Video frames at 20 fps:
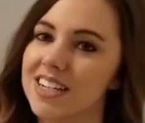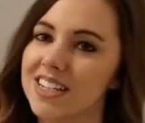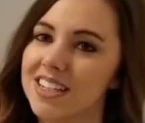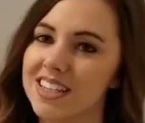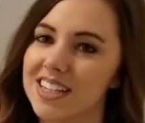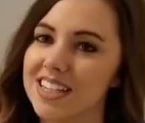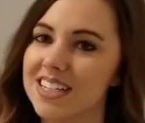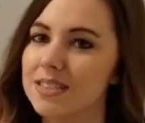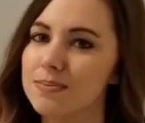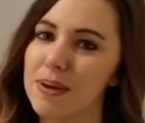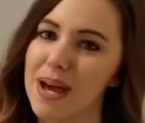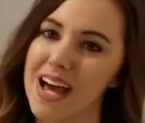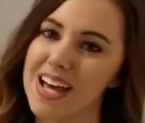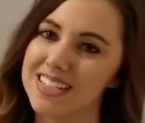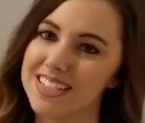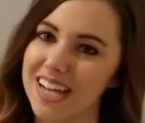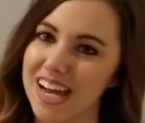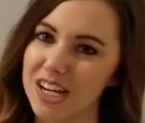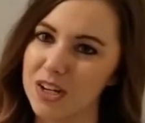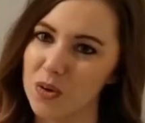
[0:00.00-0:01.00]
this
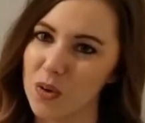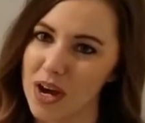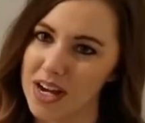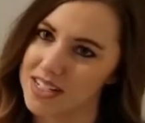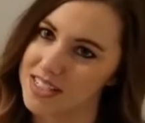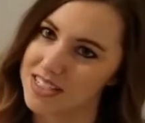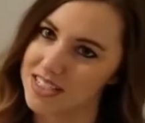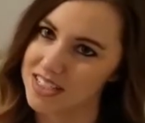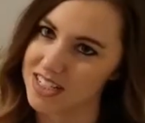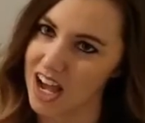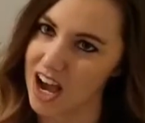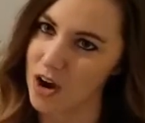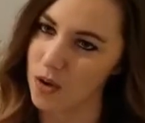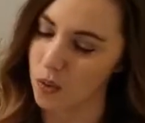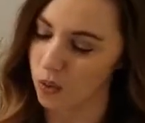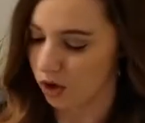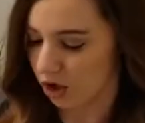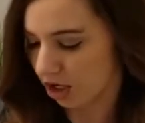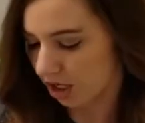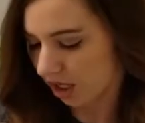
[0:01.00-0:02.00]
past IUI did not
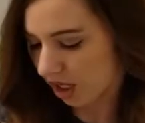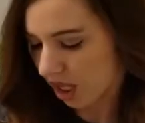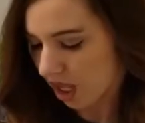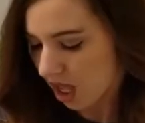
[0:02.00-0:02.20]
work.